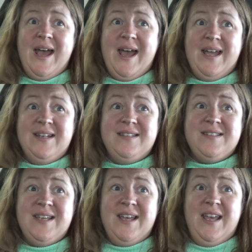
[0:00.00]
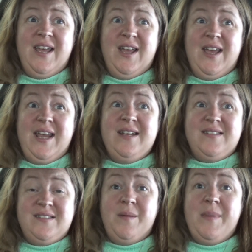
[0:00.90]
and in
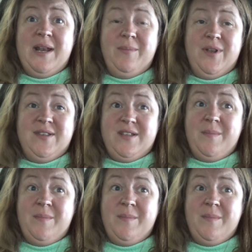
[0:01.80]
some elements,